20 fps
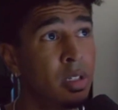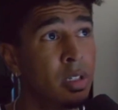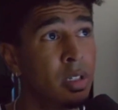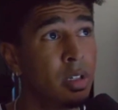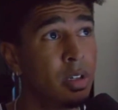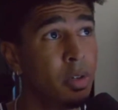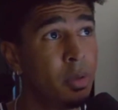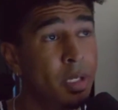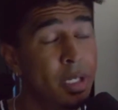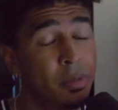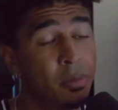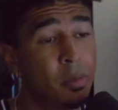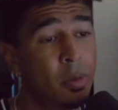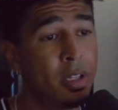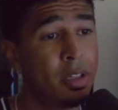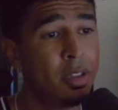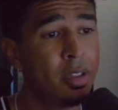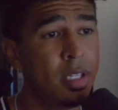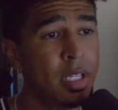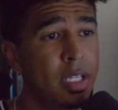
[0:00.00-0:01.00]
quit
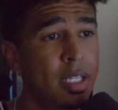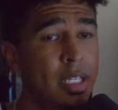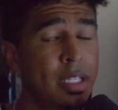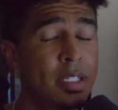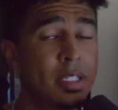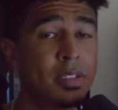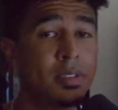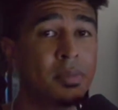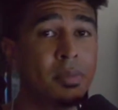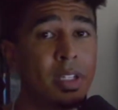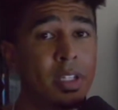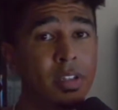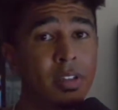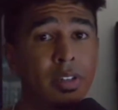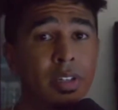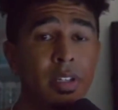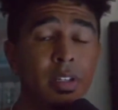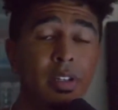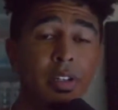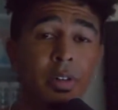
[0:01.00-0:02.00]
one thing, that doesn't mean you
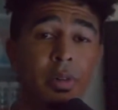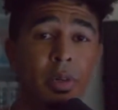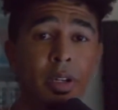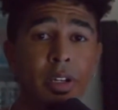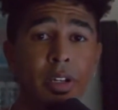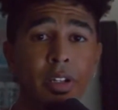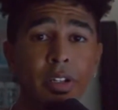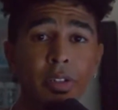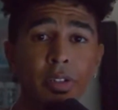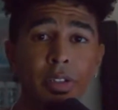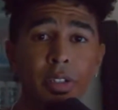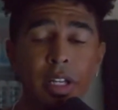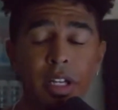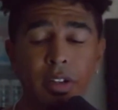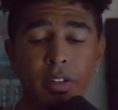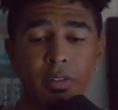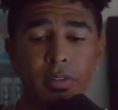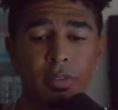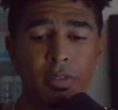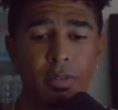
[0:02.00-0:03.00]
need to quit on
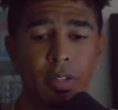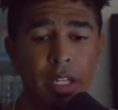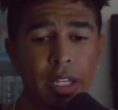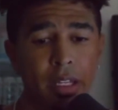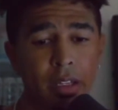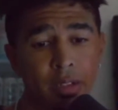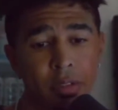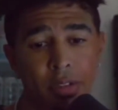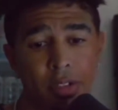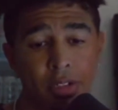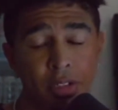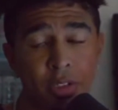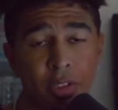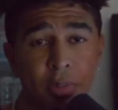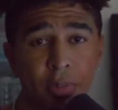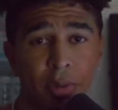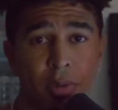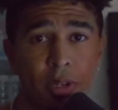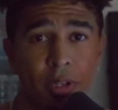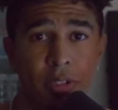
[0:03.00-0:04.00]
yourself. Like there's
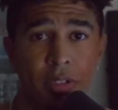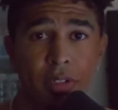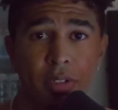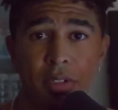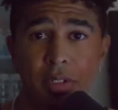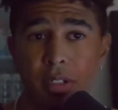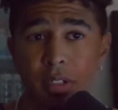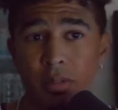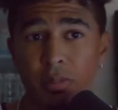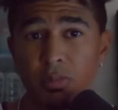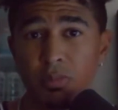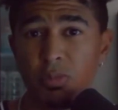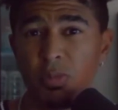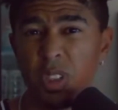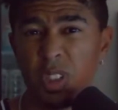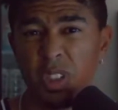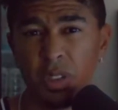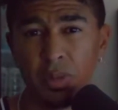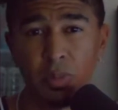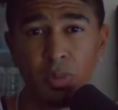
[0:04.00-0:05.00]
sports.
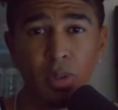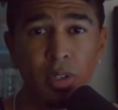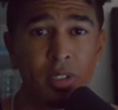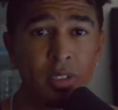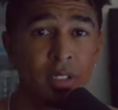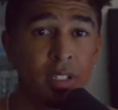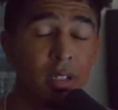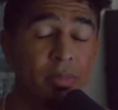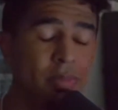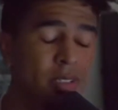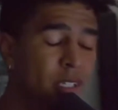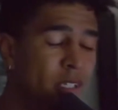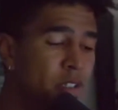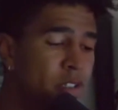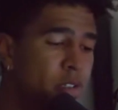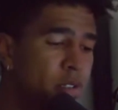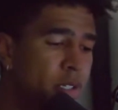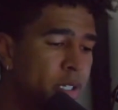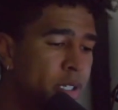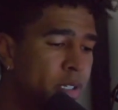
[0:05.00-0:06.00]
With sports comes
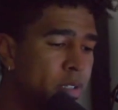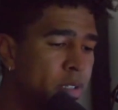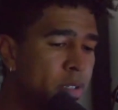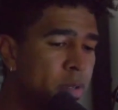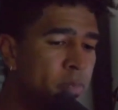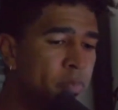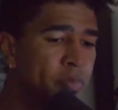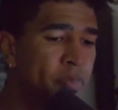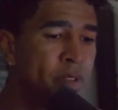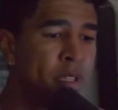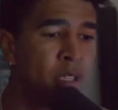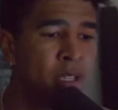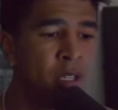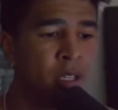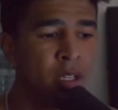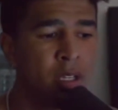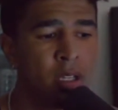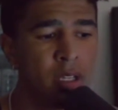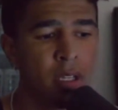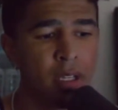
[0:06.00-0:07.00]
injuries.
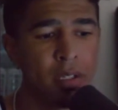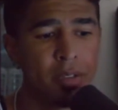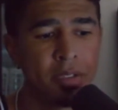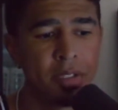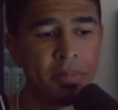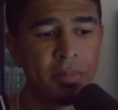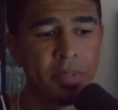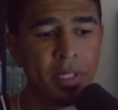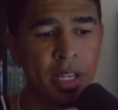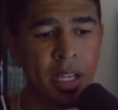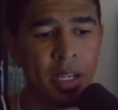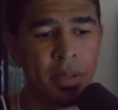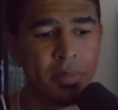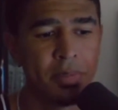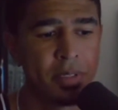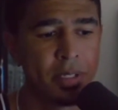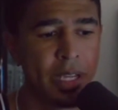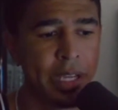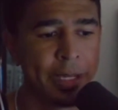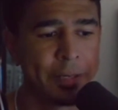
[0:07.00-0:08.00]
And
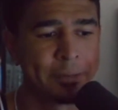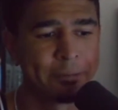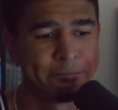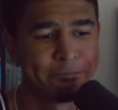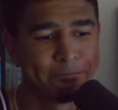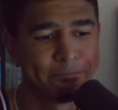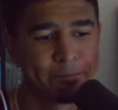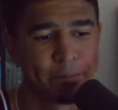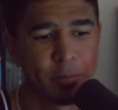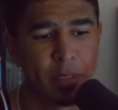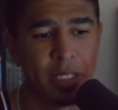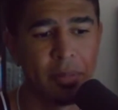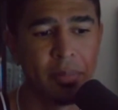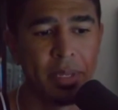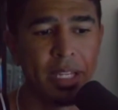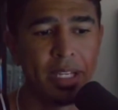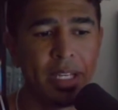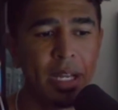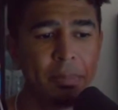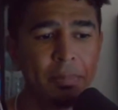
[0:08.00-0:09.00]
sometimes, like, it
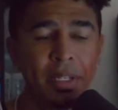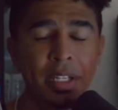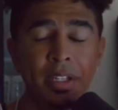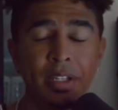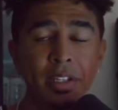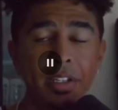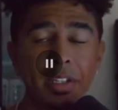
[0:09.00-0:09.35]
may not be in your